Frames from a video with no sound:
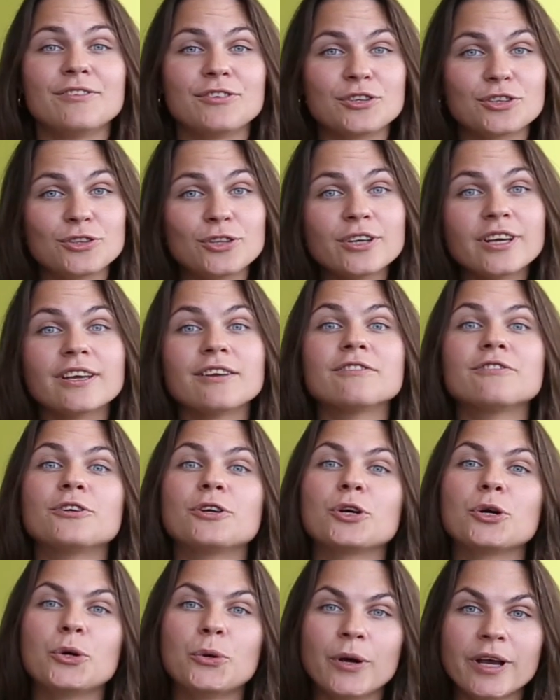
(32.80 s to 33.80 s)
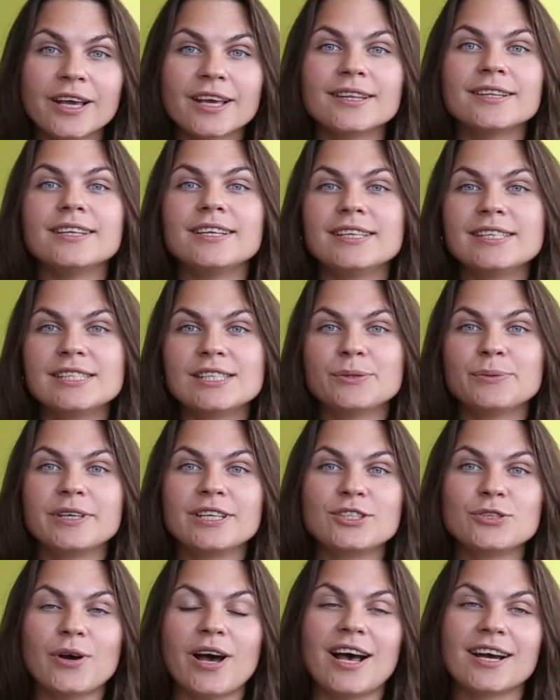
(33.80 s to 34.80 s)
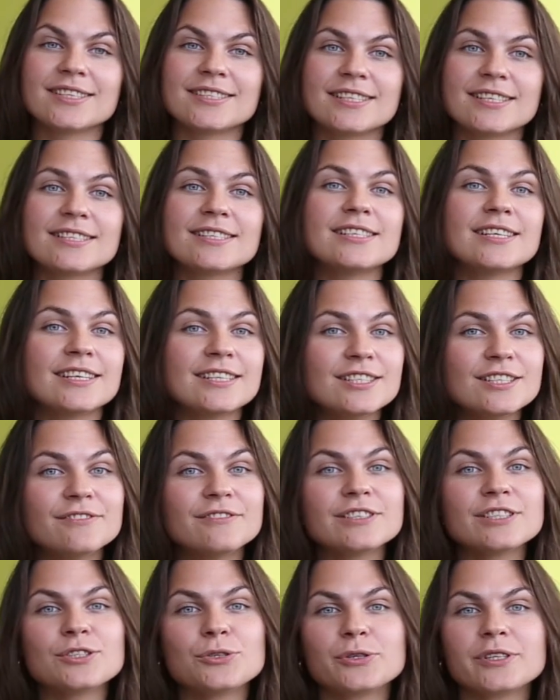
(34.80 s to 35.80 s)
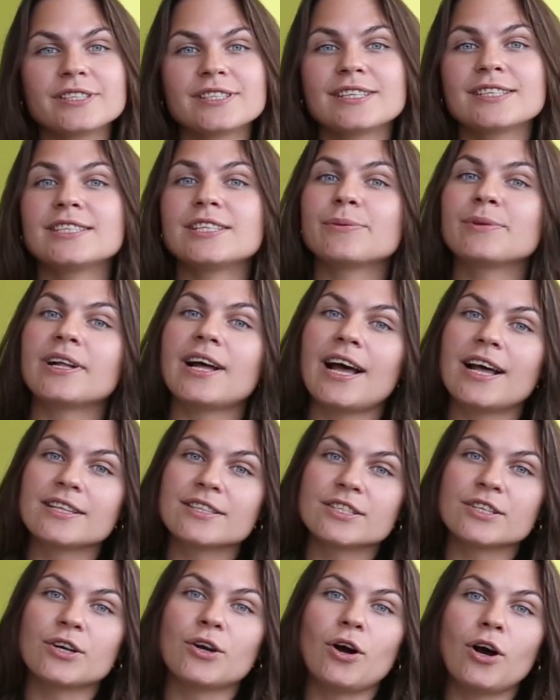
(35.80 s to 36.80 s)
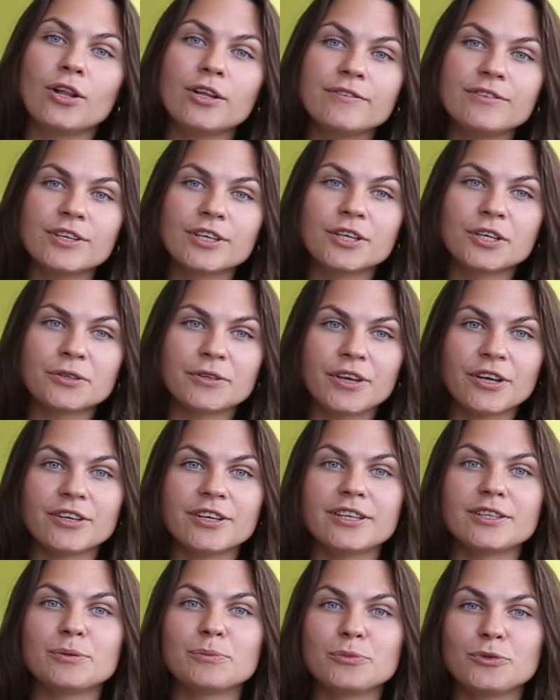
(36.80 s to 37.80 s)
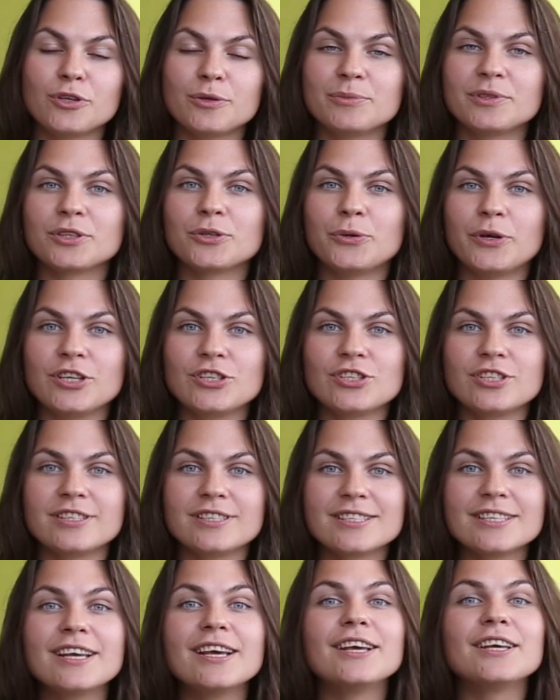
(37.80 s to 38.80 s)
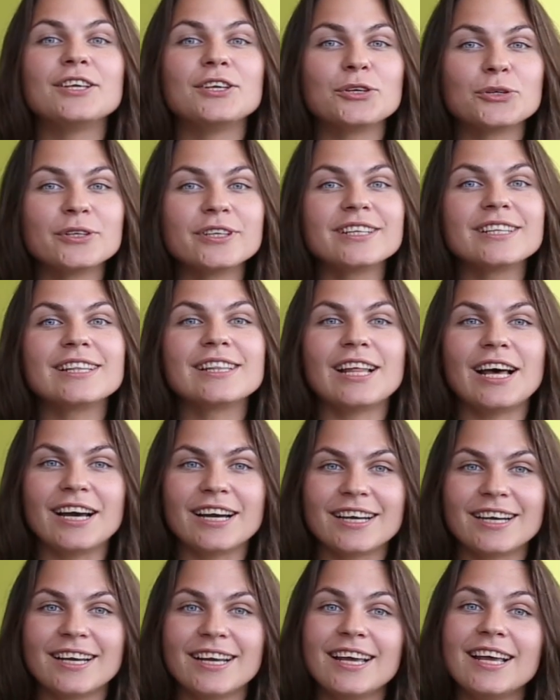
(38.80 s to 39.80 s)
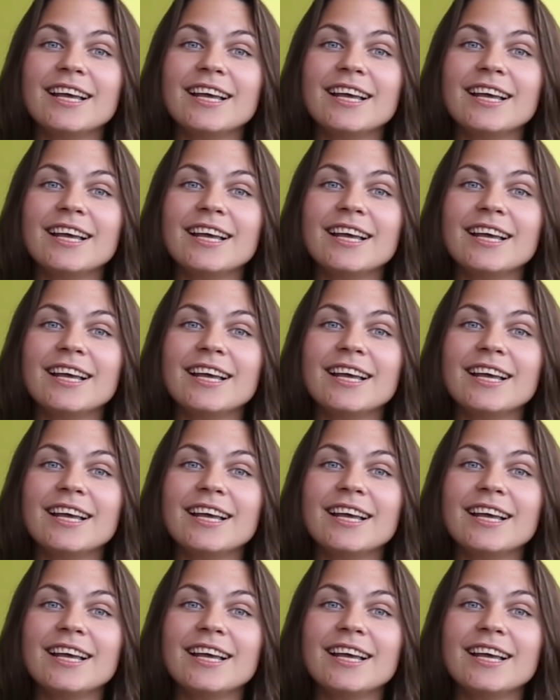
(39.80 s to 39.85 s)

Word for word: If you're looking for a quick and easy way to access tons of resources that will answer all of your career and employment questions, you're in luck.